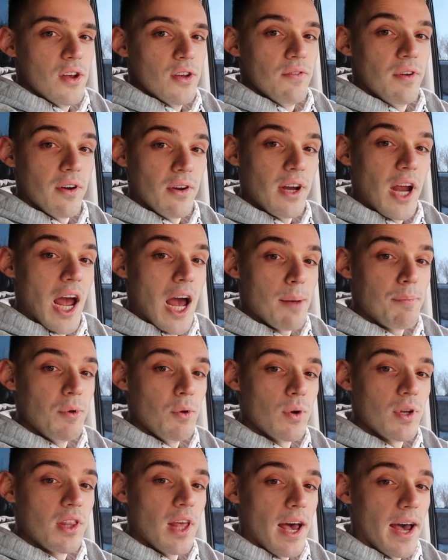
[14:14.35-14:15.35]
Very happy
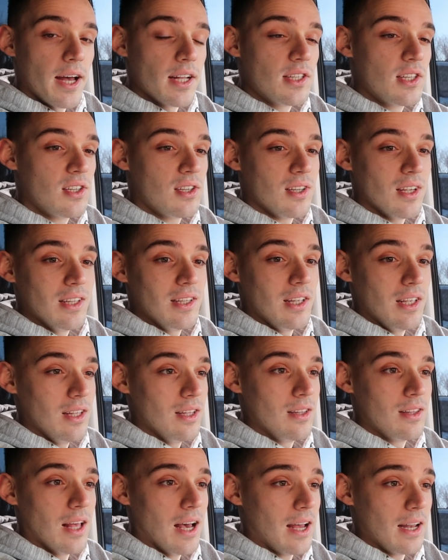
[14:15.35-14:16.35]
with that.
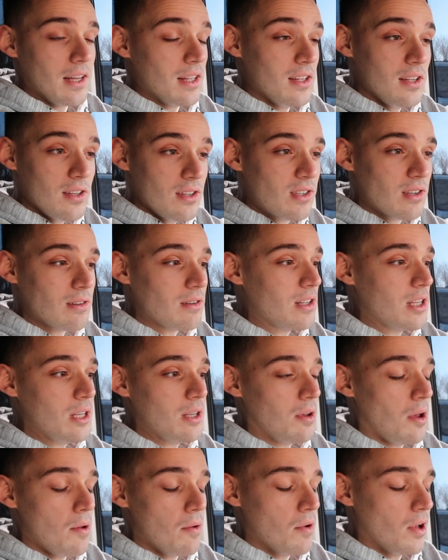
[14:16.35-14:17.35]
That
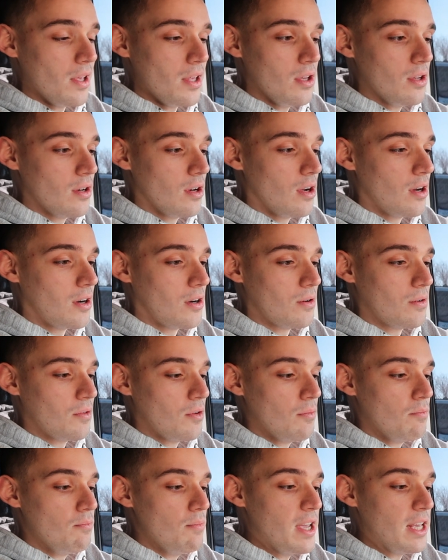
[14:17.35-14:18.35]
easily, you know,
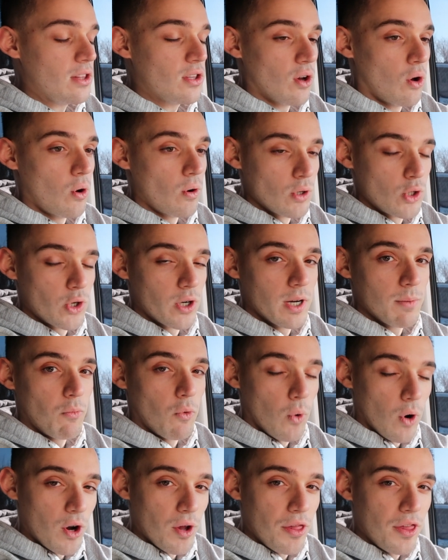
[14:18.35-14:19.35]
made the whole trip
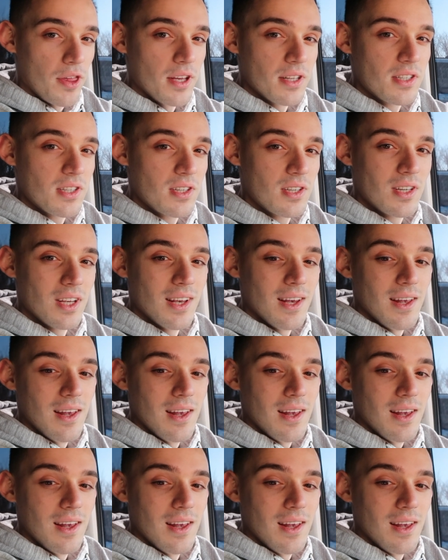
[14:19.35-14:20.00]
worth it.